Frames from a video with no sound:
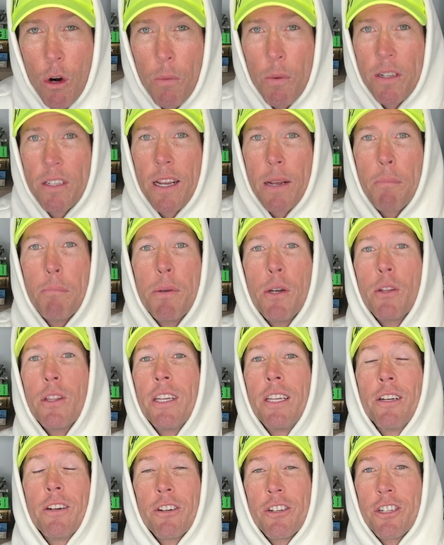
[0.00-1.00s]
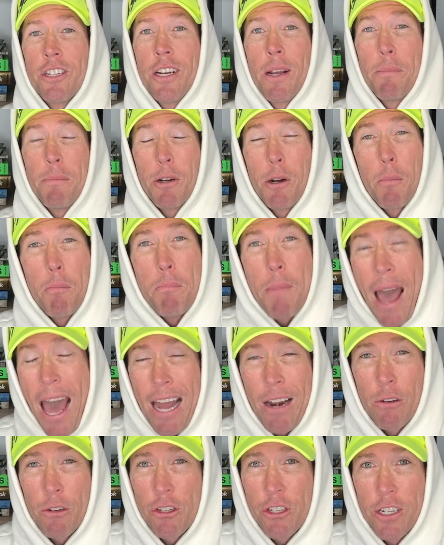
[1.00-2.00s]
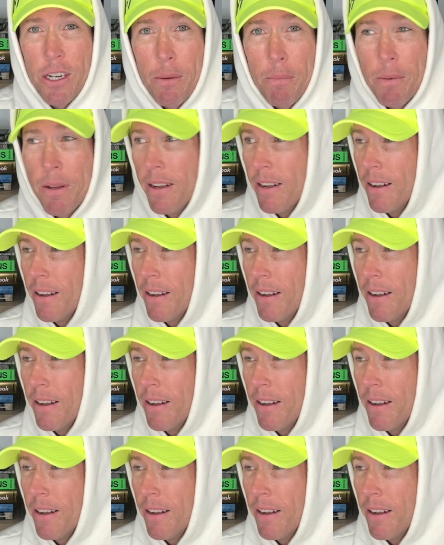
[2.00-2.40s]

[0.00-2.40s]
It's like building your ship, your battleship.